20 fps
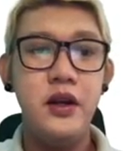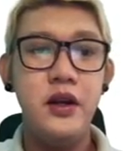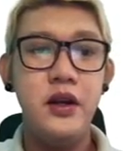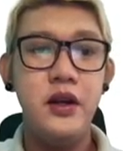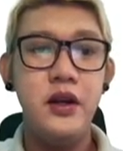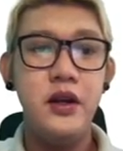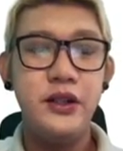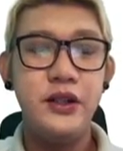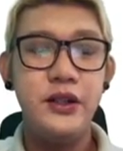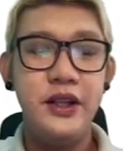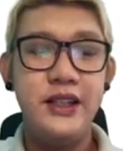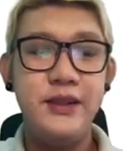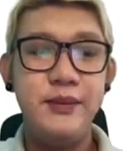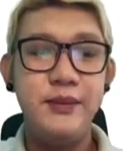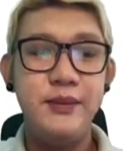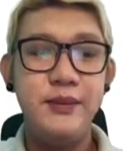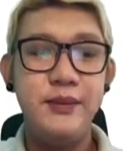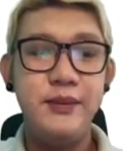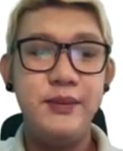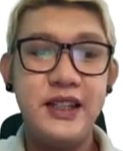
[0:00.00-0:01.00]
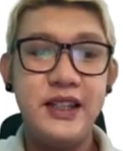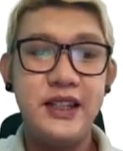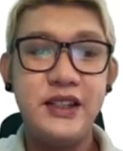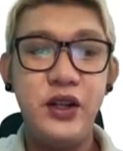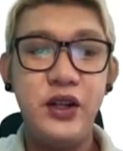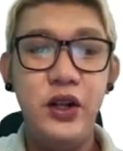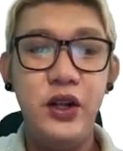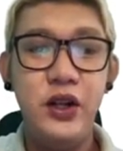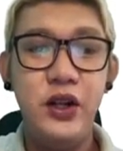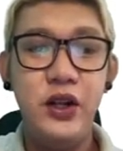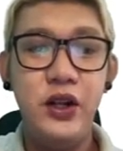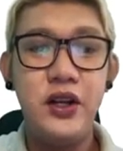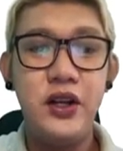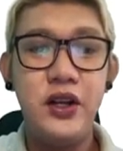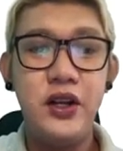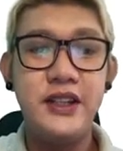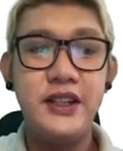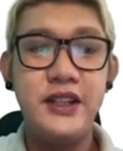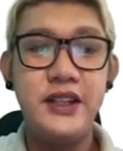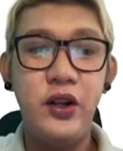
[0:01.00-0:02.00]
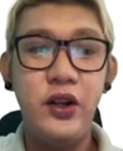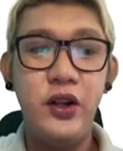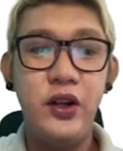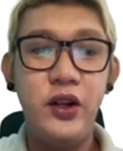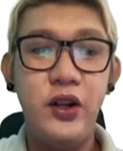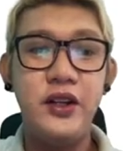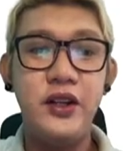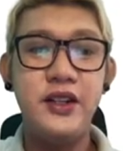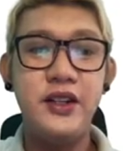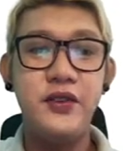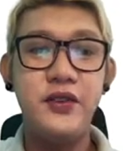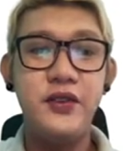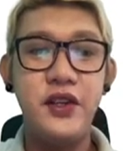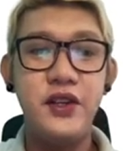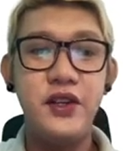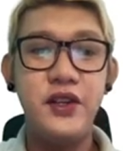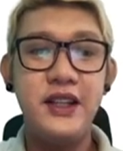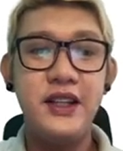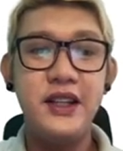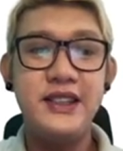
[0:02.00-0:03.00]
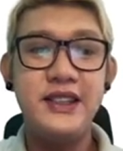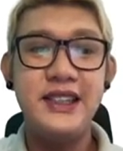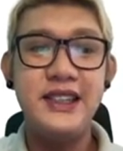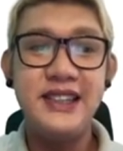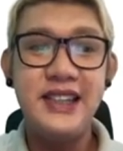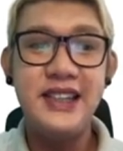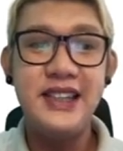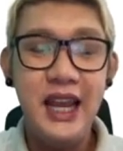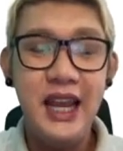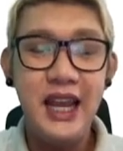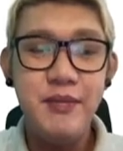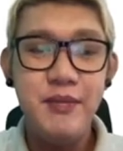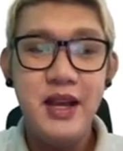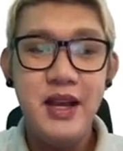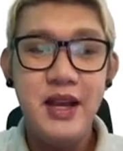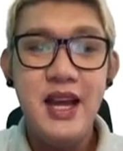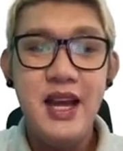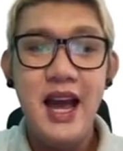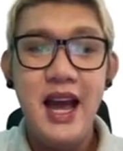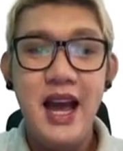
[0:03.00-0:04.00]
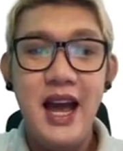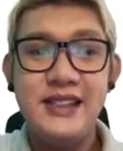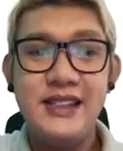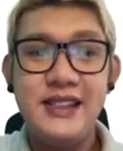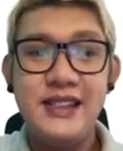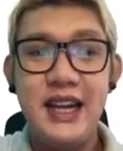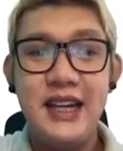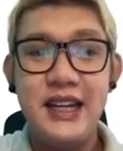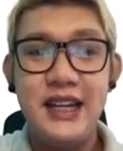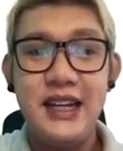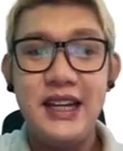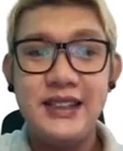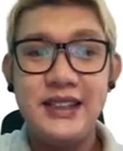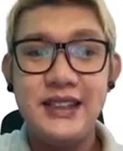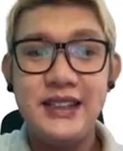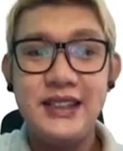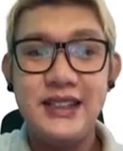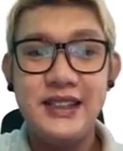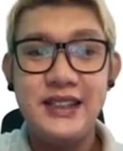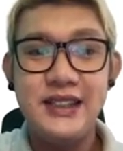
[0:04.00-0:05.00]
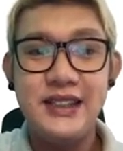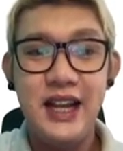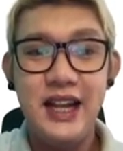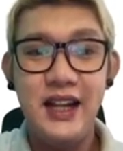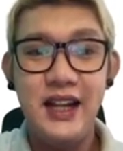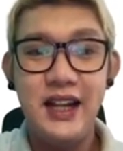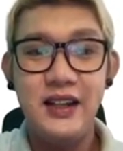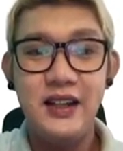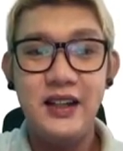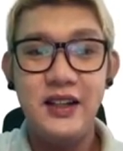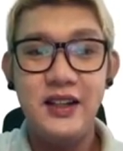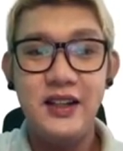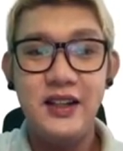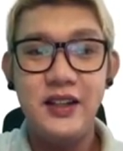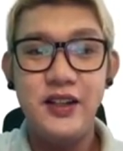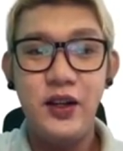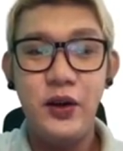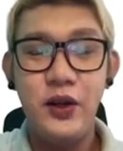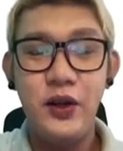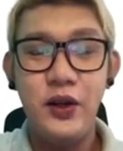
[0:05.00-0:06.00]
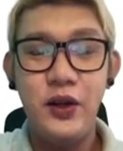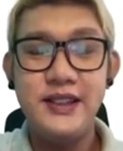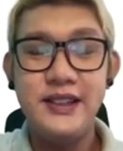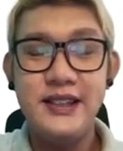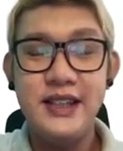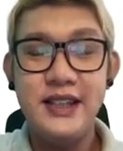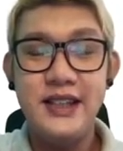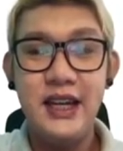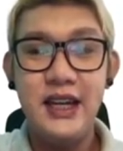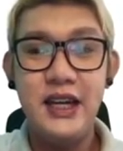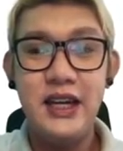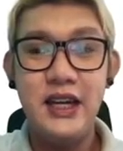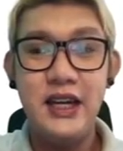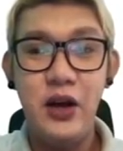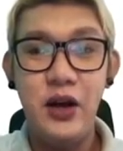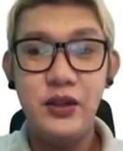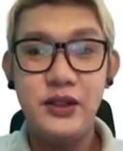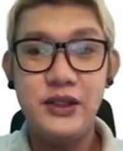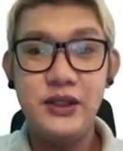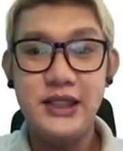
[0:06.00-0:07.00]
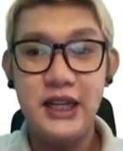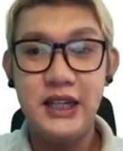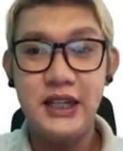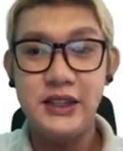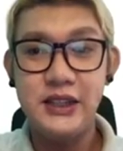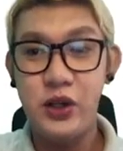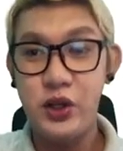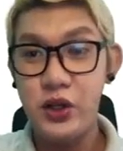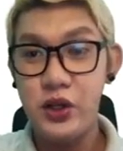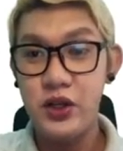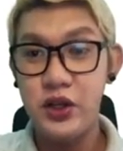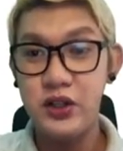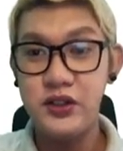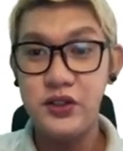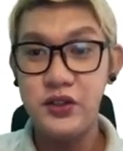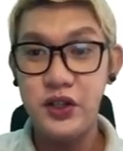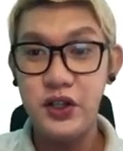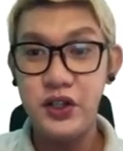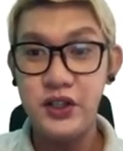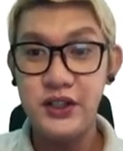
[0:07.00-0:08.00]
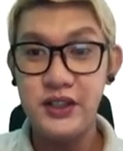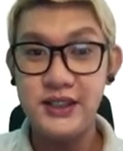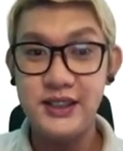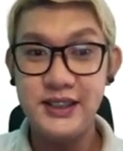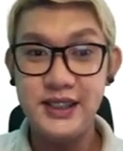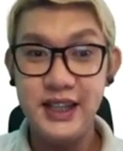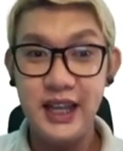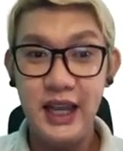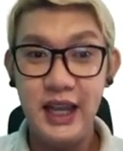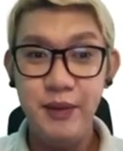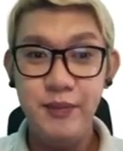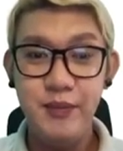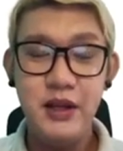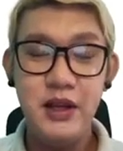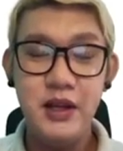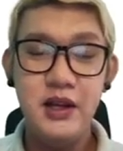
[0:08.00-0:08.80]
So this means the solute concentration is the same as that inside the cell. So inside and outside the solute concentration is the same.